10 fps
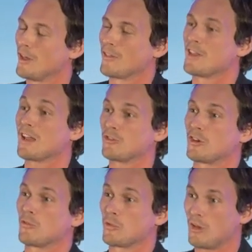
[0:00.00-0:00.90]
The next
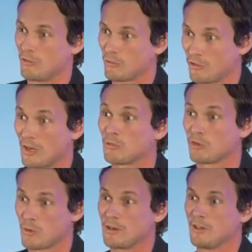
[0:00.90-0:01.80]
year, it skipped to
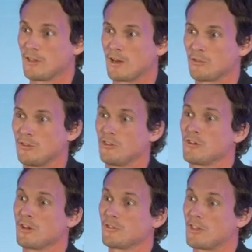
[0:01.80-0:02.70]
20,000. The
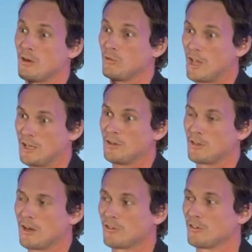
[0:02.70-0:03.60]
year after that, it was
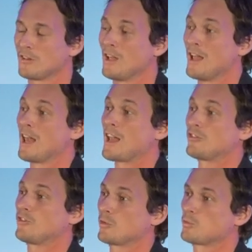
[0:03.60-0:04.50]
80,000.
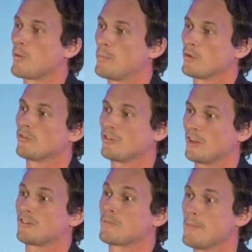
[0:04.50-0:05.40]
Last year, it was
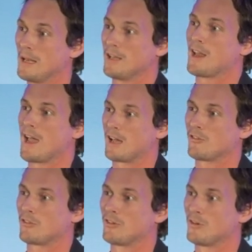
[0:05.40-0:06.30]
1.6 million
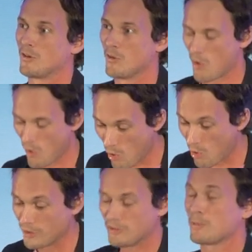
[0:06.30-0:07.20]
hats,
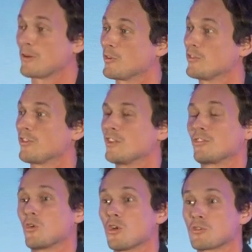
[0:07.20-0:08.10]
all knitted by
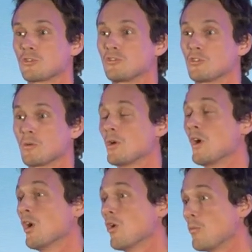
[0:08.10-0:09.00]
volunteers all across Europe,
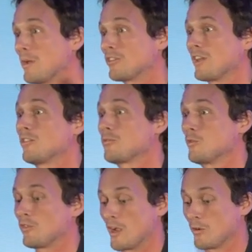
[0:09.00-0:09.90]
all being sent into
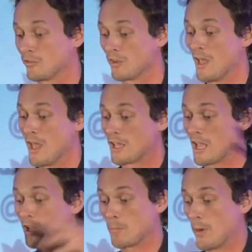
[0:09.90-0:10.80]
fruit towers,
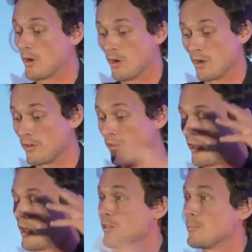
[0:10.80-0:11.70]
getting put on
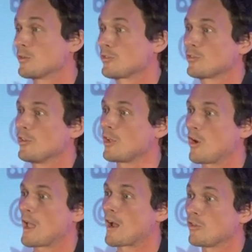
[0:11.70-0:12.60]
the bottles and then
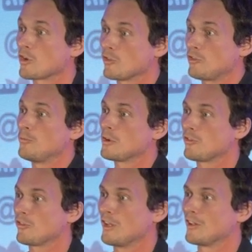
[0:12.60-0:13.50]
going out, and the consumer could
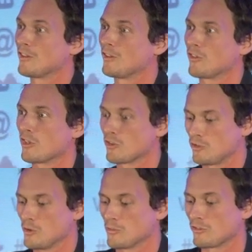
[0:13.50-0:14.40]
see it. And so the
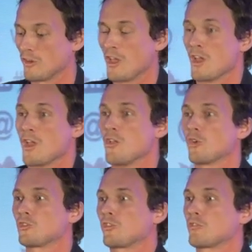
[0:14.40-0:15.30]
consumer's
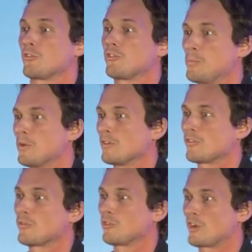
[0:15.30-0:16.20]
not just the recipient
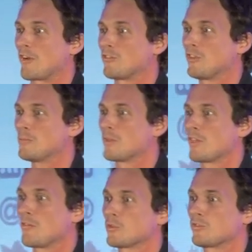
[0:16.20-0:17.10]
of the charity, but
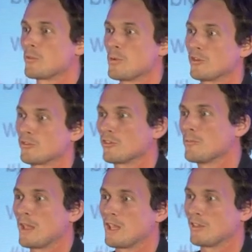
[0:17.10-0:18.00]
they're also the person that's
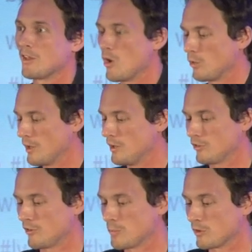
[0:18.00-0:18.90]
making the whole
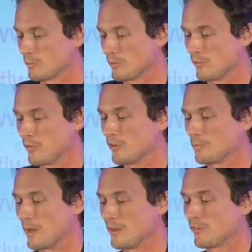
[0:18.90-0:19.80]
initiative possible in the
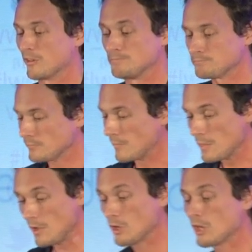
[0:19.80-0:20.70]
first place. And
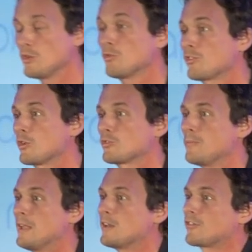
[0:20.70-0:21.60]
you can use social
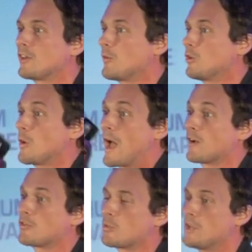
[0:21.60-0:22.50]
media. So now we do Hat
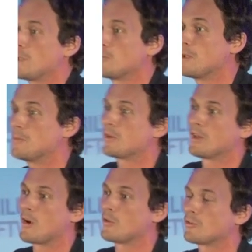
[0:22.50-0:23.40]
of the Week, and people can
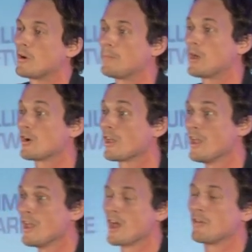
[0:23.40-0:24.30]
go onto our blog
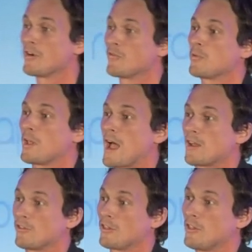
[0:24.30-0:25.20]
and vote for which
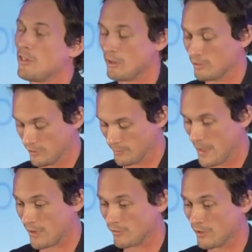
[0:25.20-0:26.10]
hat that they think looks
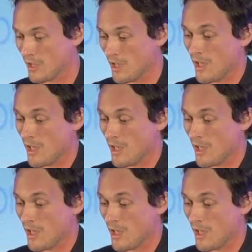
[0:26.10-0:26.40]
best.